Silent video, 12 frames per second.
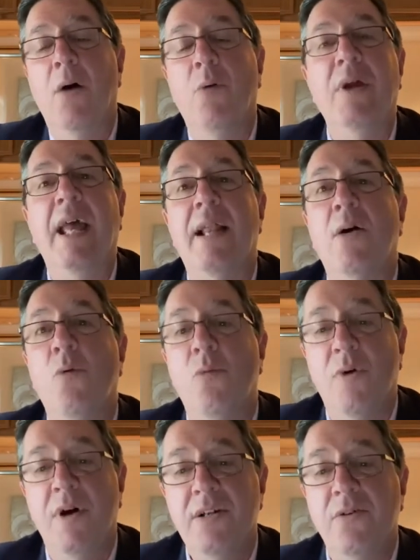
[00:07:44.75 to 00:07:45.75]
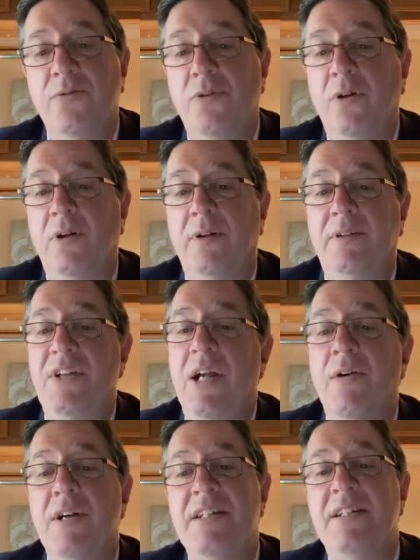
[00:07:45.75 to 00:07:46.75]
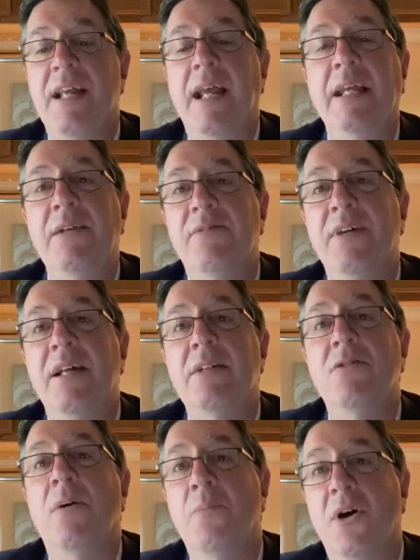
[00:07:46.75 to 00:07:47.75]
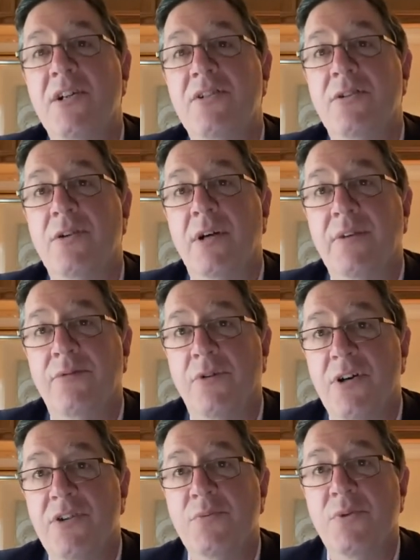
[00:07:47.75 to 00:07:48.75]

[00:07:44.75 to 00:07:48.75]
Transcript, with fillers: We had a wonderful Terry's Day event on March 31st,